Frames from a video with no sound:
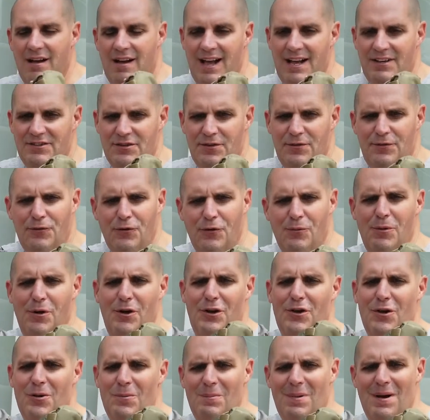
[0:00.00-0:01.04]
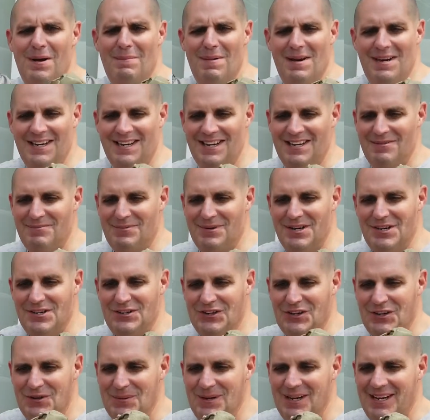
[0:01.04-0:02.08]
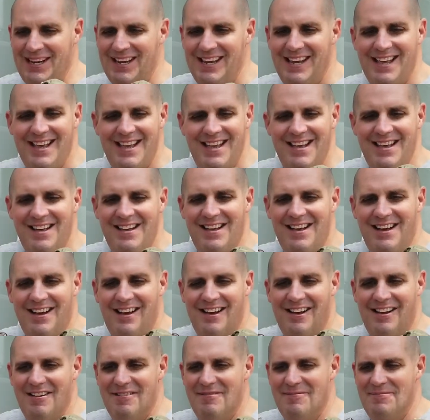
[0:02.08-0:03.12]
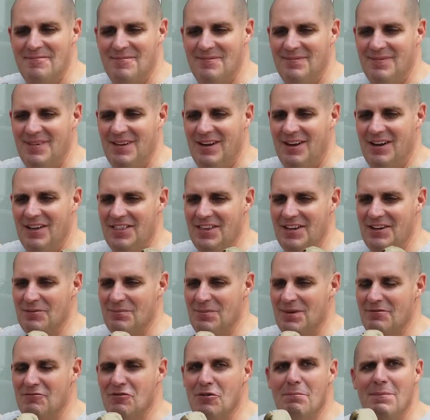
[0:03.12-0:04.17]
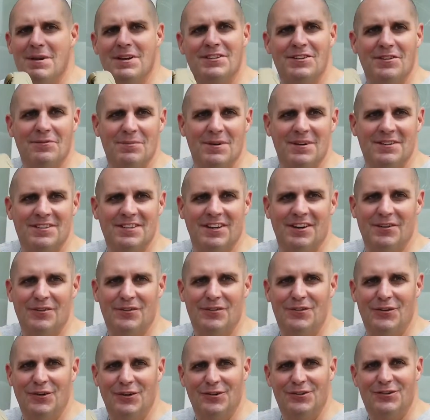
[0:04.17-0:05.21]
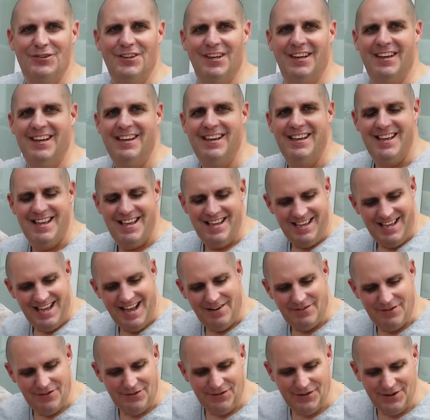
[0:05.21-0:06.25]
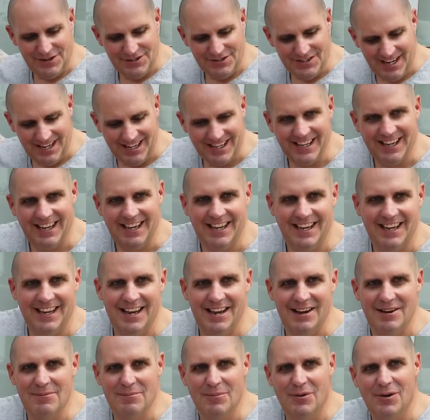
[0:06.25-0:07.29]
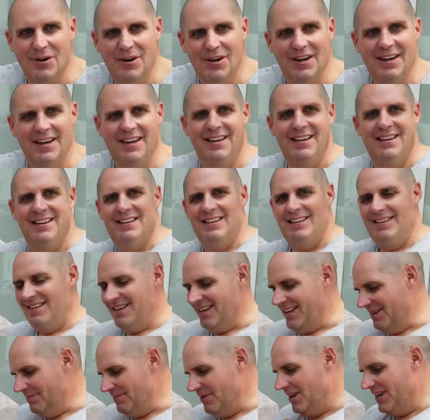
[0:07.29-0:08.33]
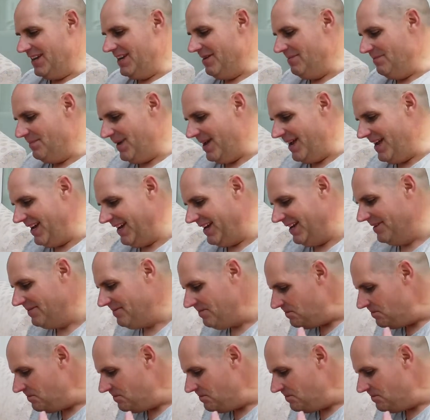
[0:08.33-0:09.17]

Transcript: as a former combat medic in the British Army, I think it would be remiss of myself not to have a first aid kit in my kit bag.